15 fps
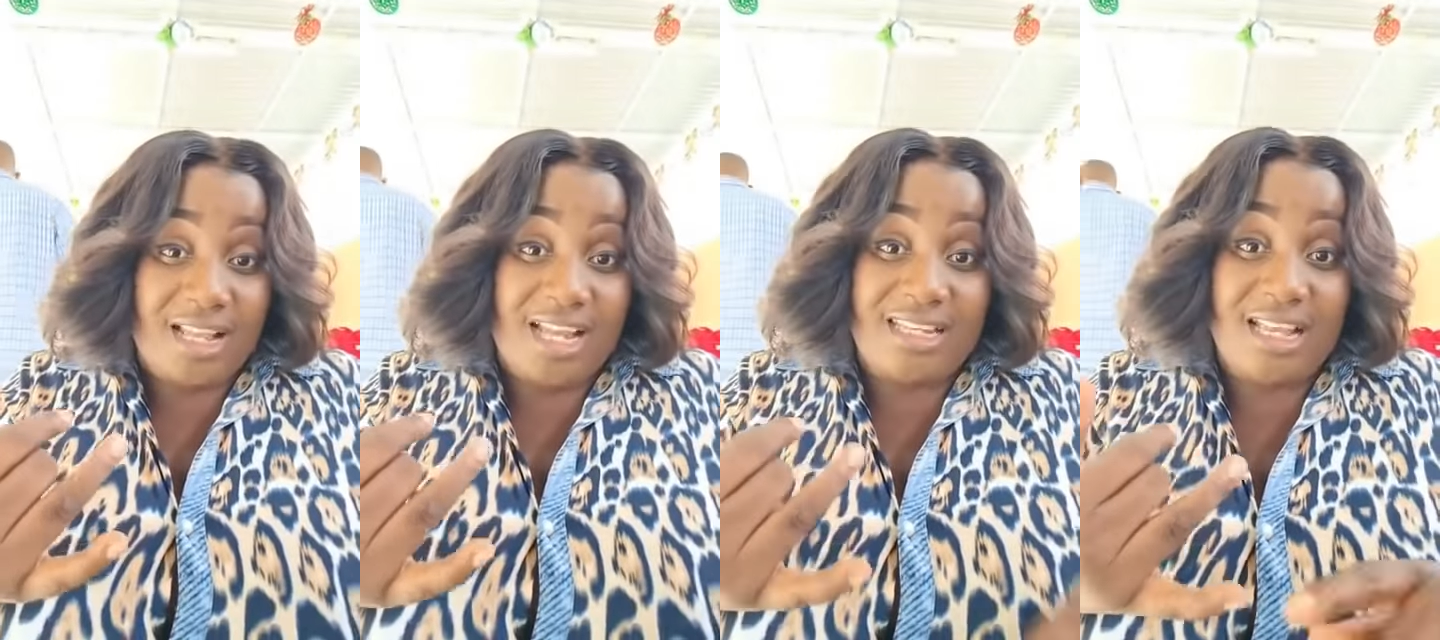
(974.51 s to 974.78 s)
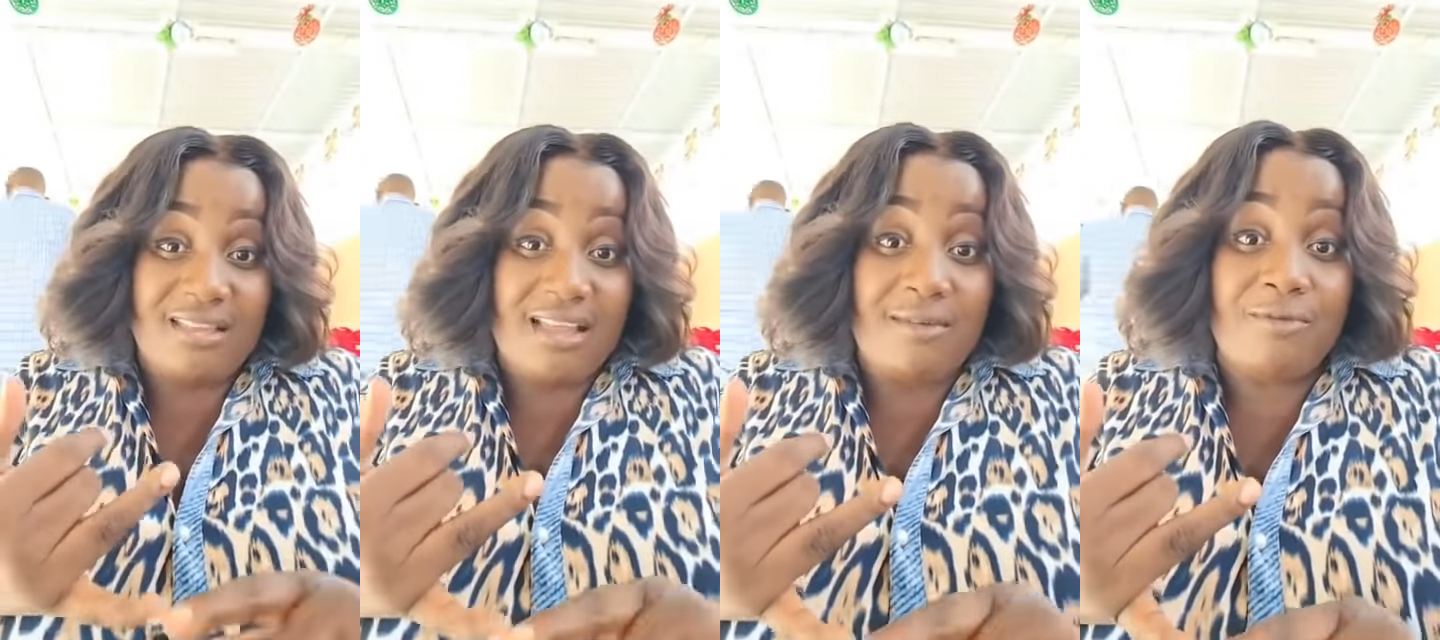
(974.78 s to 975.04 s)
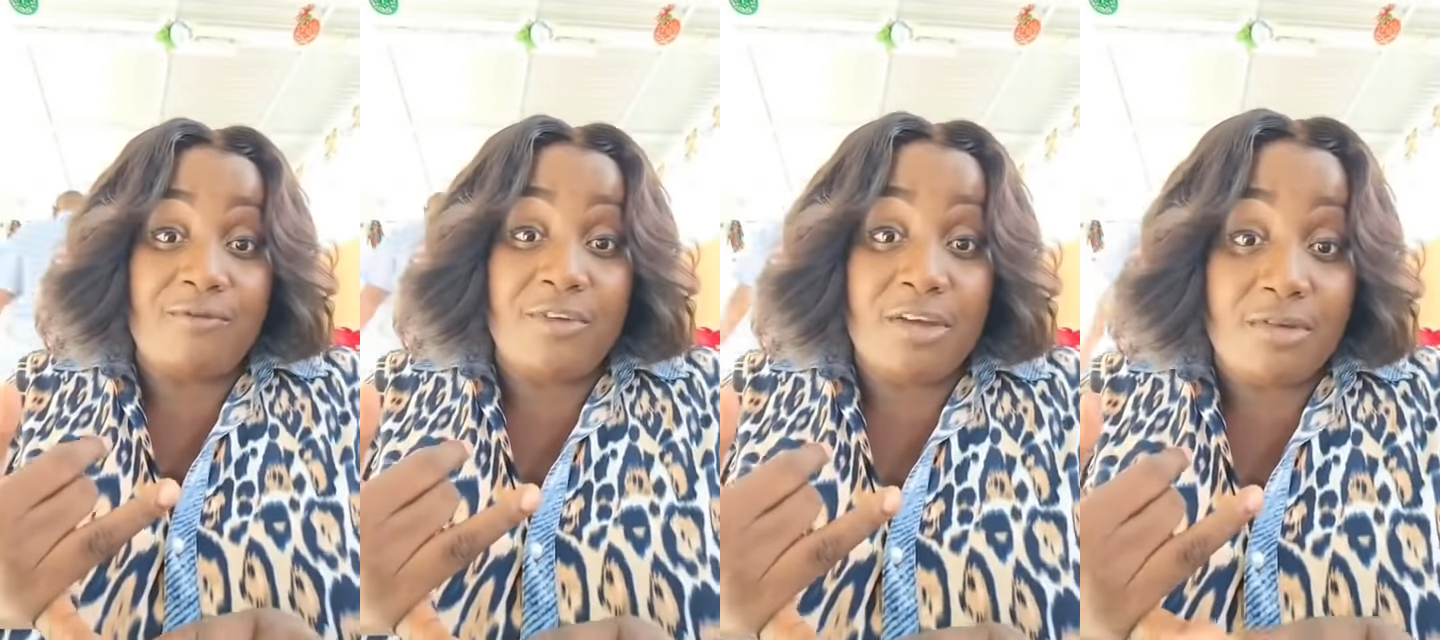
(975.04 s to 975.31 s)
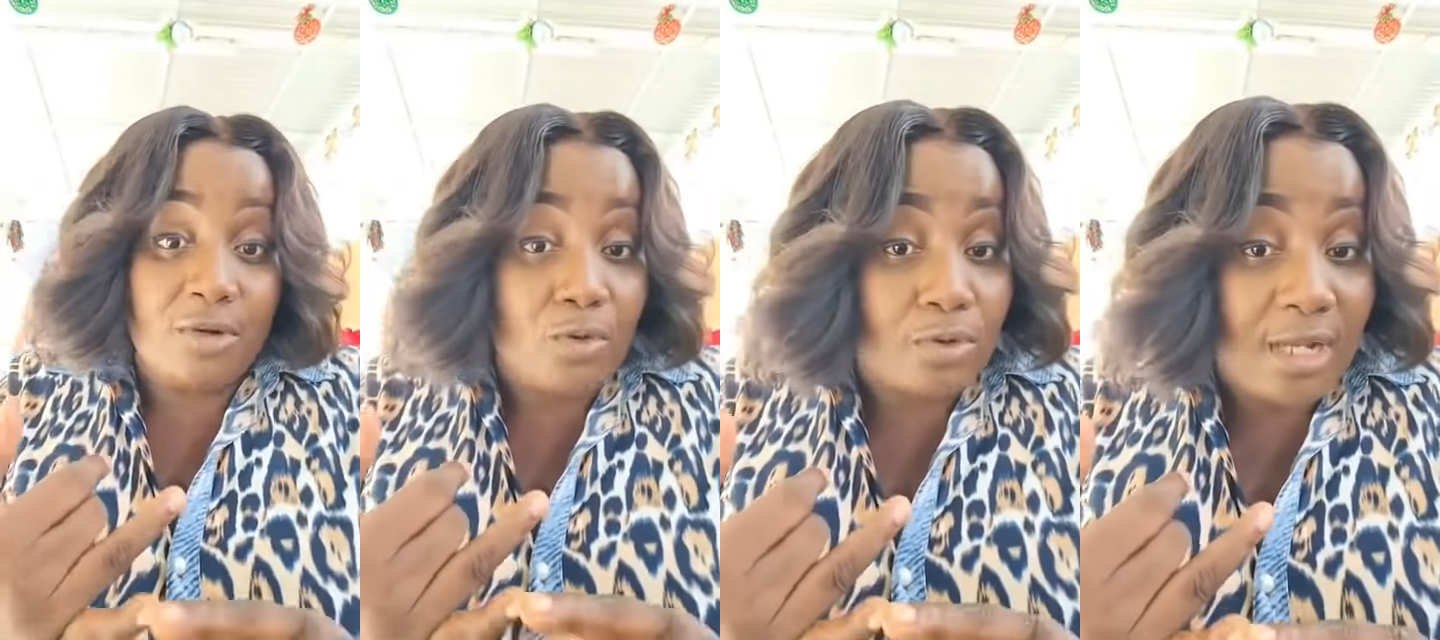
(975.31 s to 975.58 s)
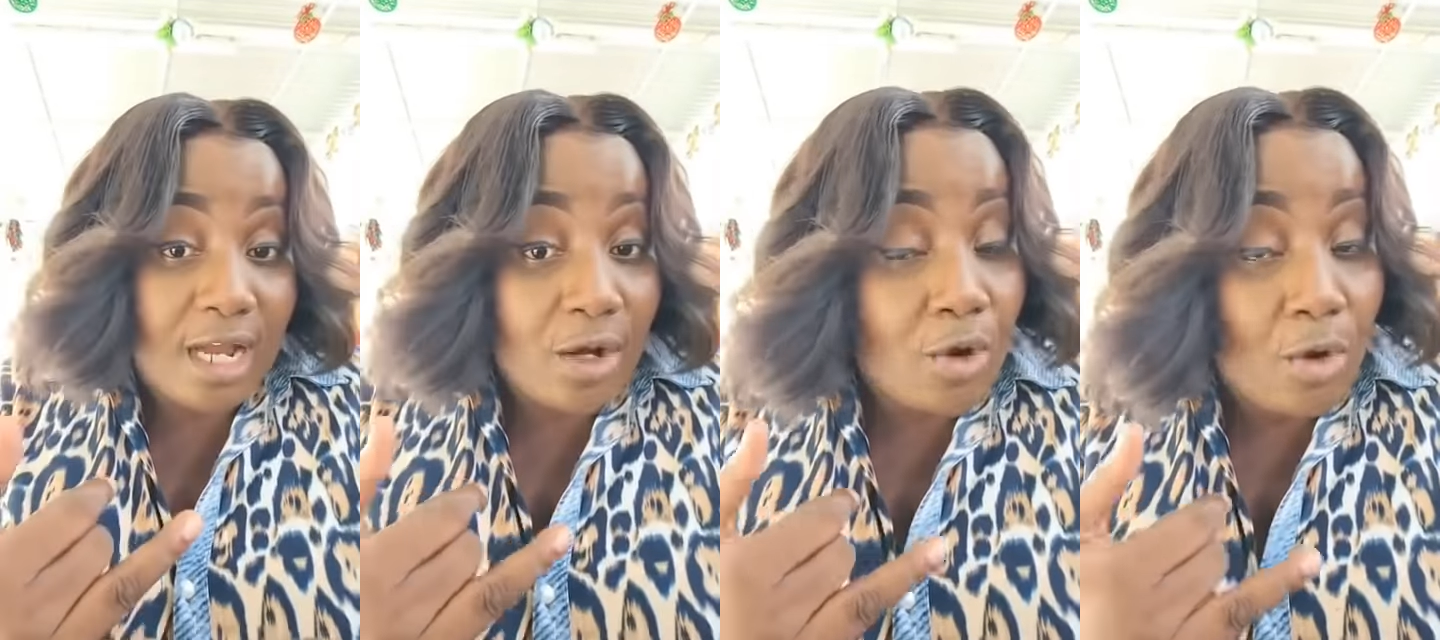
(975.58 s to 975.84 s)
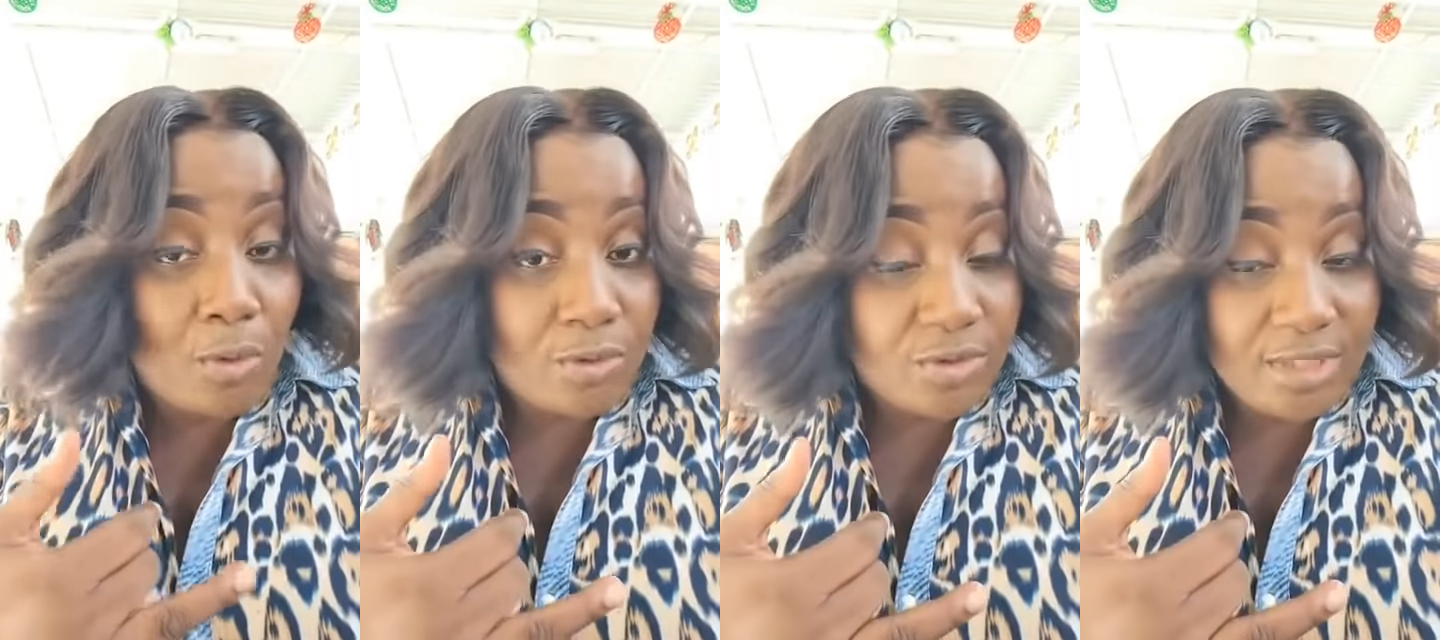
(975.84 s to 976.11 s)
Claudia is a very good
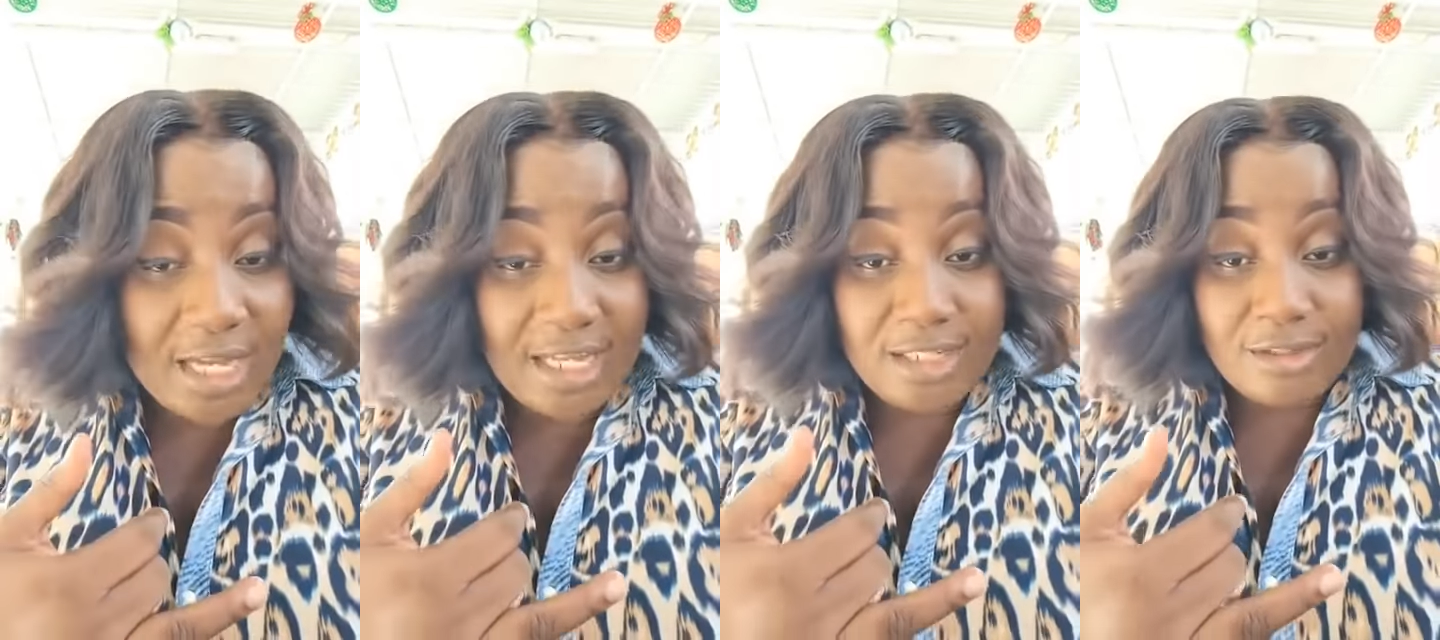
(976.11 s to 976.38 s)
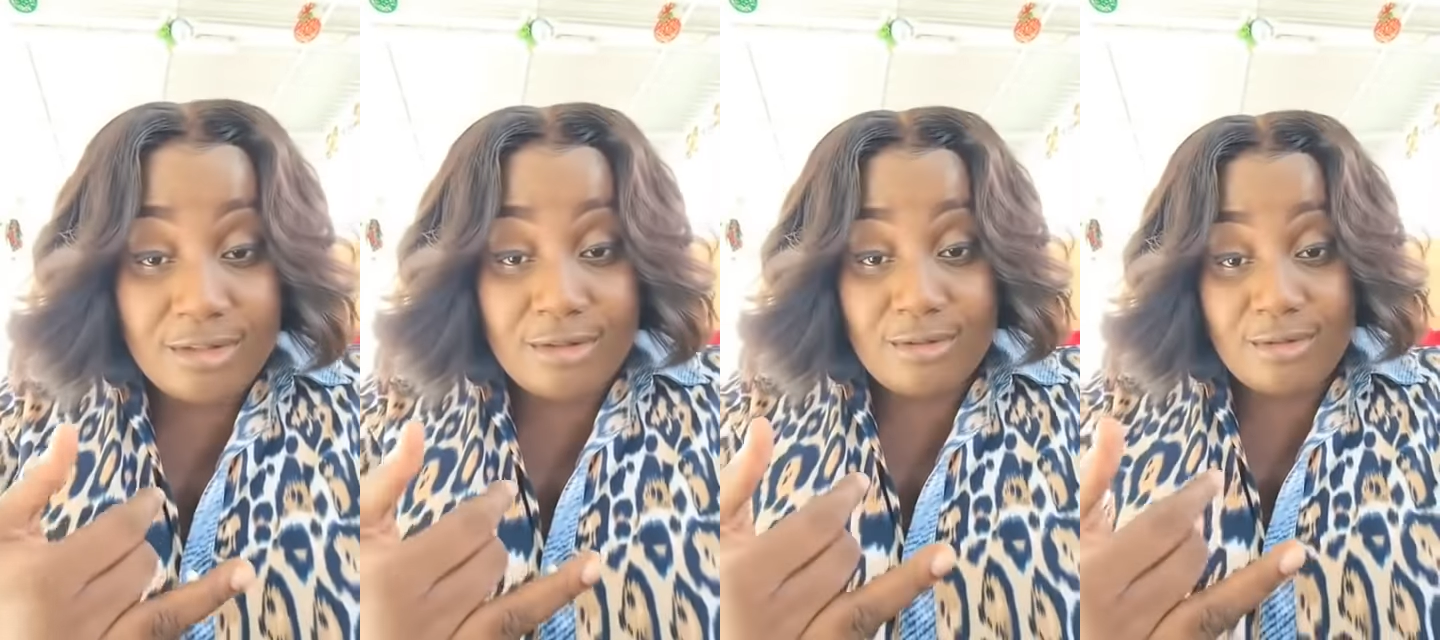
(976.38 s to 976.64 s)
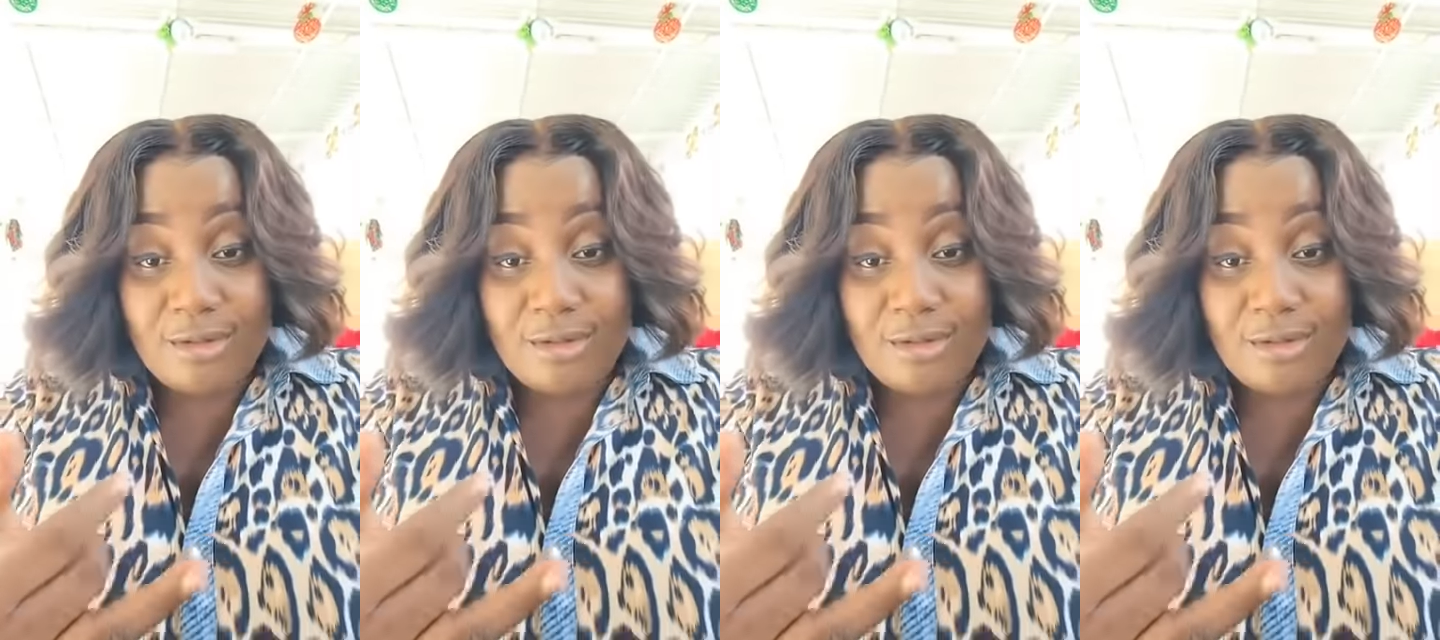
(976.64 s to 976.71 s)
accountant.